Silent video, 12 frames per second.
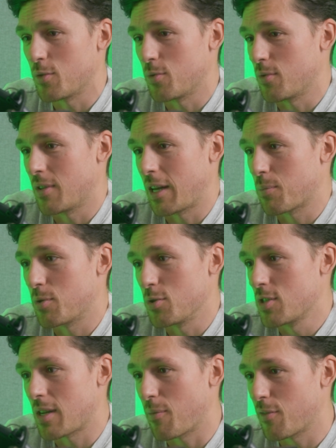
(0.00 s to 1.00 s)
you like
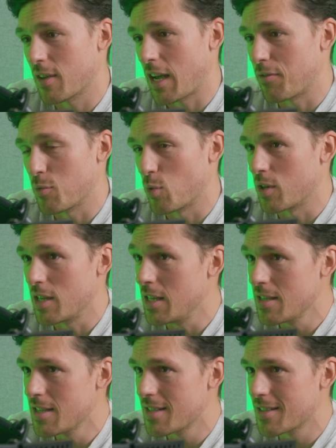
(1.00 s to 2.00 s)
produce something everyone
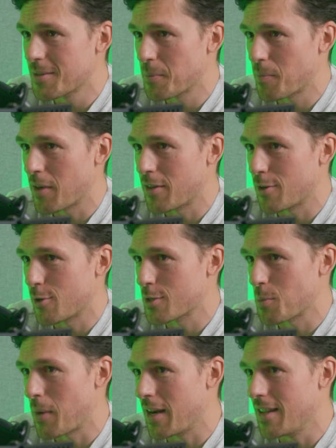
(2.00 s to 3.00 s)
needs and there are not
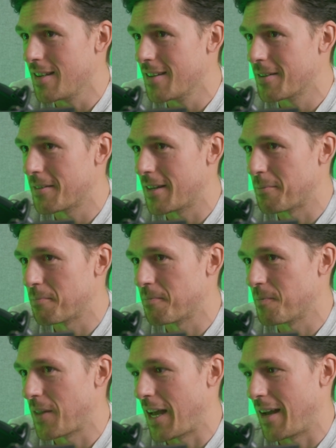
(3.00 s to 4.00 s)
so many,
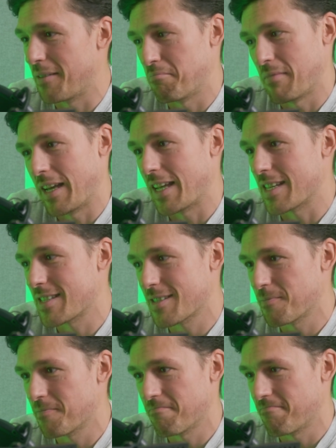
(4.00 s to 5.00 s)
I
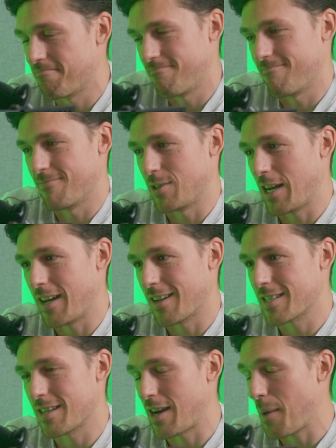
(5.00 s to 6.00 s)
guess
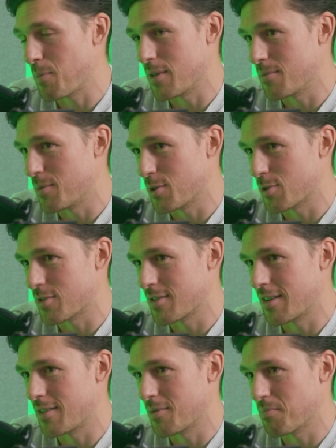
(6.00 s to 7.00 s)
they're happy because
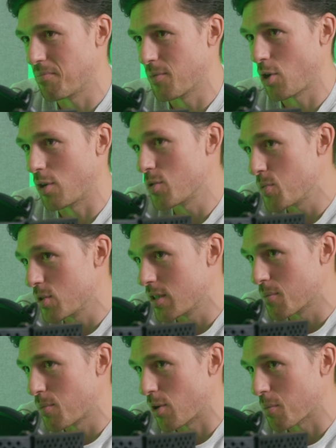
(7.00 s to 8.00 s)
they're contributing
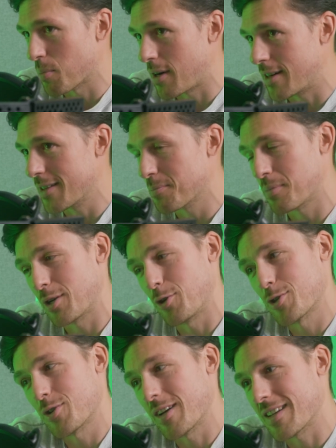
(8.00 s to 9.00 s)
an important part, but
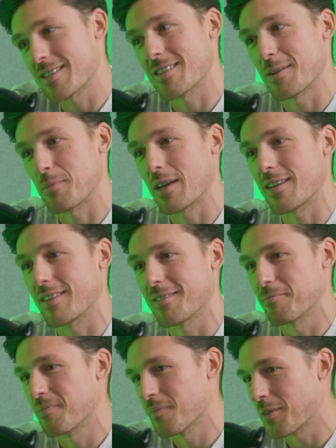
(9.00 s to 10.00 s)
also I guess they're
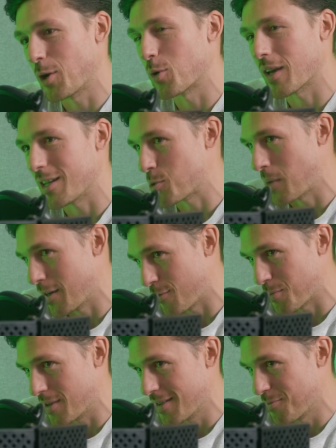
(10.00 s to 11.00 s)
making okayish money
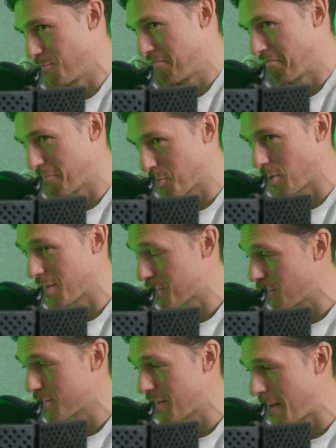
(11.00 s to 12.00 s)
from it. So I guess
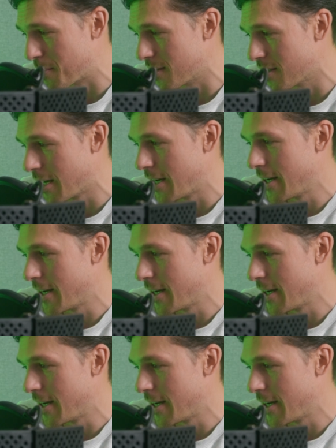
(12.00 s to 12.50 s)
they're also happy.